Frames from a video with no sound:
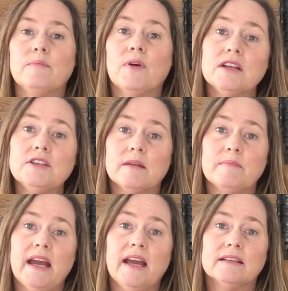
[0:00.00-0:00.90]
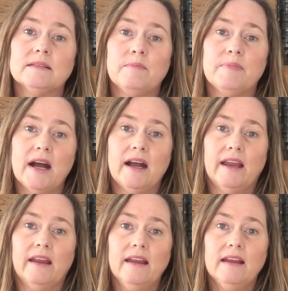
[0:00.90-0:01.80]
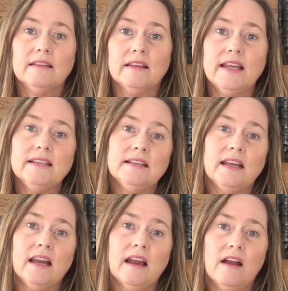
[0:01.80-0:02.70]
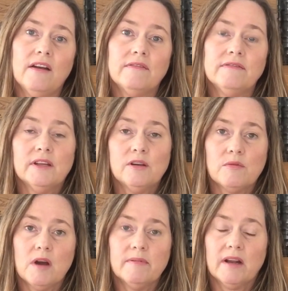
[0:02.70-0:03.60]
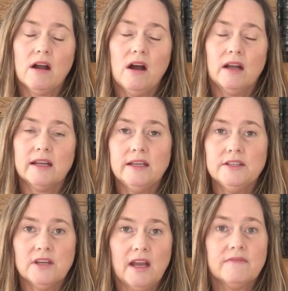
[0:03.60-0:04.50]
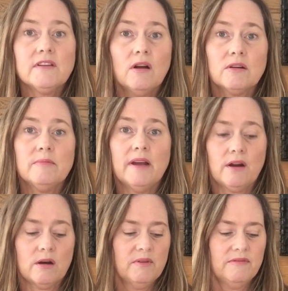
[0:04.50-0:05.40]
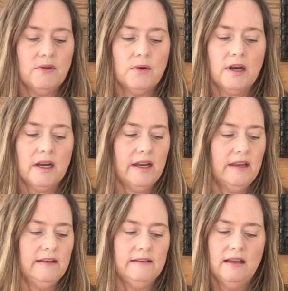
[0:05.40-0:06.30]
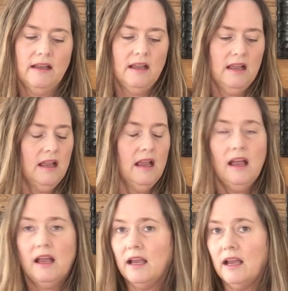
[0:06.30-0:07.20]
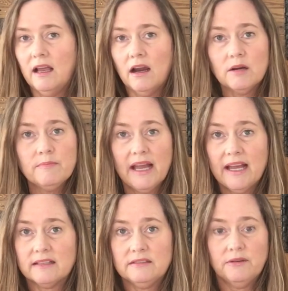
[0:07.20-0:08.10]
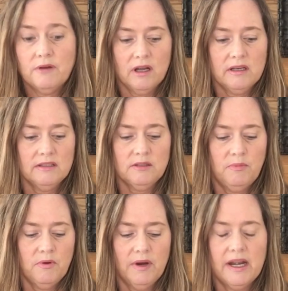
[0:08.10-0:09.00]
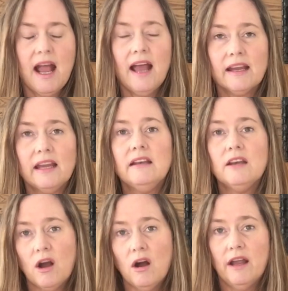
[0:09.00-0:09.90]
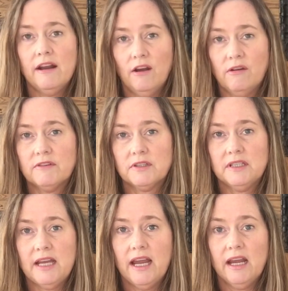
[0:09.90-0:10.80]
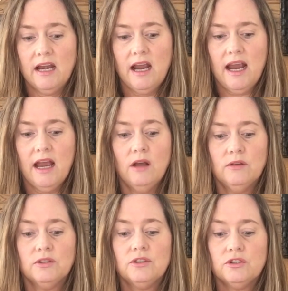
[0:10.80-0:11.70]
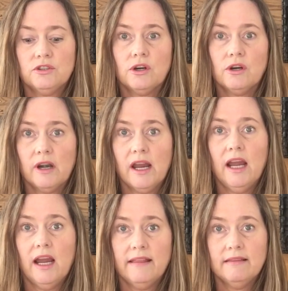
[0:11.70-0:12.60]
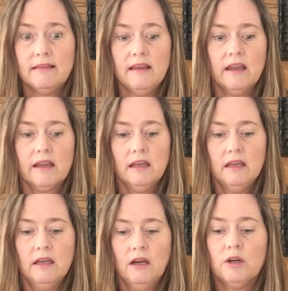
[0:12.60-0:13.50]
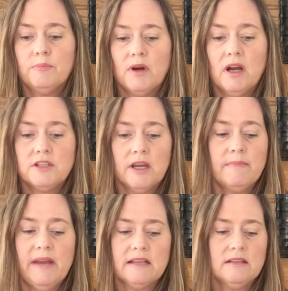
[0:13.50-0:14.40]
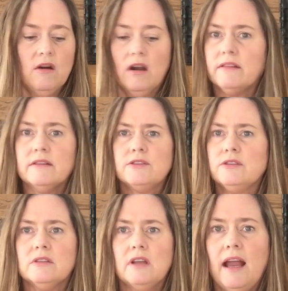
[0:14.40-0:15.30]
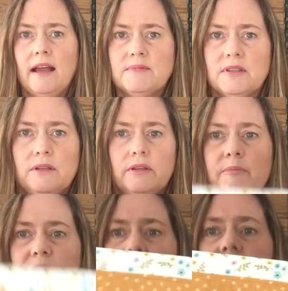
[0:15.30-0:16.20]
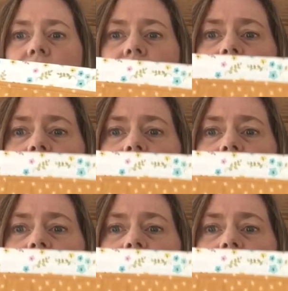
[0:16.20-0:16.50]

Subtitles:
project bags by Lacy of Little Robin Cottage. I've talked about her before, and her bags do not disappoint. I cannot overstate how sturdy and thick her project bags are, and they're just absolutely beautiful. She